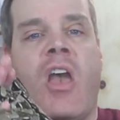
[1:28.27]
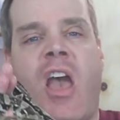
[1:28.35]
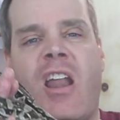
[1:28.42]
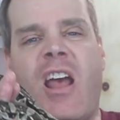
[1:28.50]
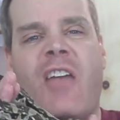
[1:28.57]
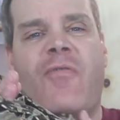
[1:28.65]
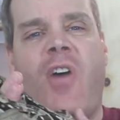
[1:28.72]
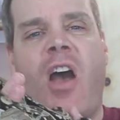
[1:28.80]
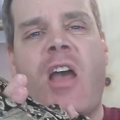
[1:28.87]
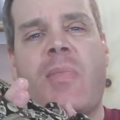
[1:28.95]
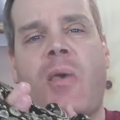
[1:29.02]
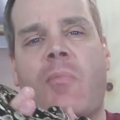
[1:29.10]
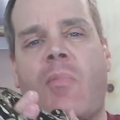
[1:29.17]
And I
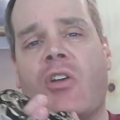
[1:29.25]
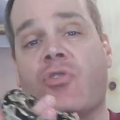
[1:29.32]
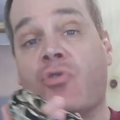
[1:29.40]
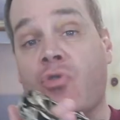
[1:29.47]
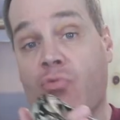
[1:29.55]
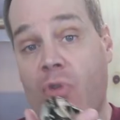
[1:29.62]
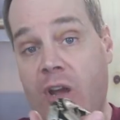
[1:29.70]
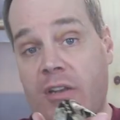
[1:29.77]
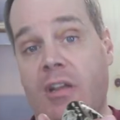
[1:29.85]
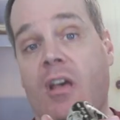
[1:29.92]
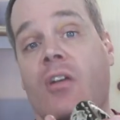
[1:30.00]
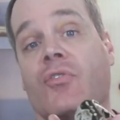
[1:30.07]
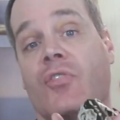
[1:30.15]
find that my true red
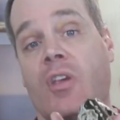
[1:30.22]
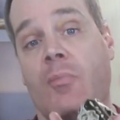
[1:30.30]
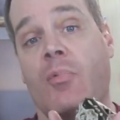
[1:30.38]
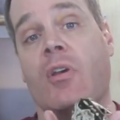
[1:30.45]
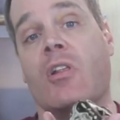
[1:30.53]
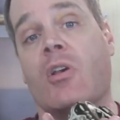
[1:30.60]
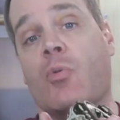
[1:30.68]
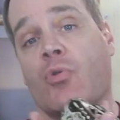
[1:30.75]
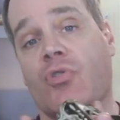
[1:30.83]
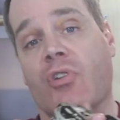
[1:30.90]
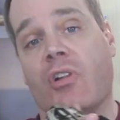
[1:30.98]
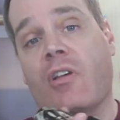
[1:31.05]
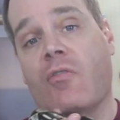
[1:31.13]
tails typically will
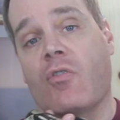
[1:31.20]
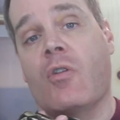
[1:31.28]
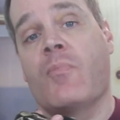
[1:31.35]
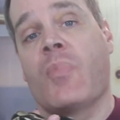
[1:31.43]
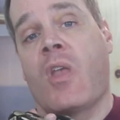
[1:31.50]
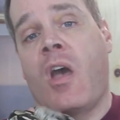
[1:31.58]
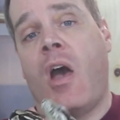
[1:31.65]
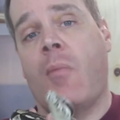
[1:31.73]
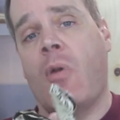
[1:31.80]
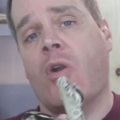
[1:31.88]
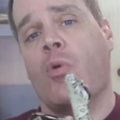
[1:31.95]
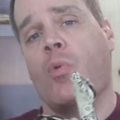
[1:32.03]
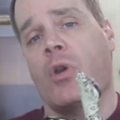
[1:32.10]
deliver
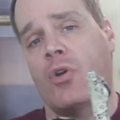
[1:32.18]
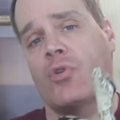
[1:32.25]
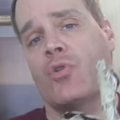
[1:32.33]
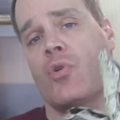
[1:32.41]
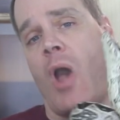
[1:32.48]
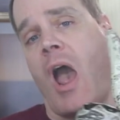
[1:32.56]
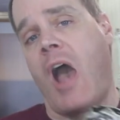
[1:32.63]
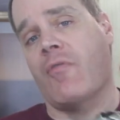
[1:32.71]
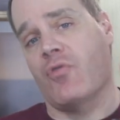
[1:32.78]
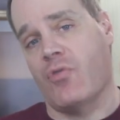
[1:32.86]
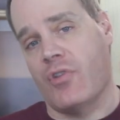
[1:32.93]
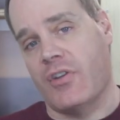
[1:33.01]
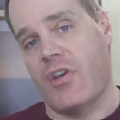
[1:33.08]
about a week or two
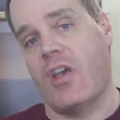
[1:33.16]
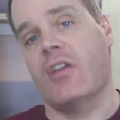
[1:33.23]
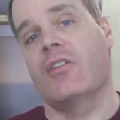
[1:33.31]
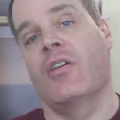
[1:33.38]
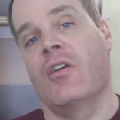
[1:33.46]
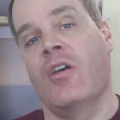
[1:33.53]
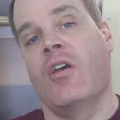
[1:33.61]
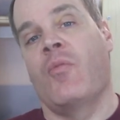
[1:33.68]
after the date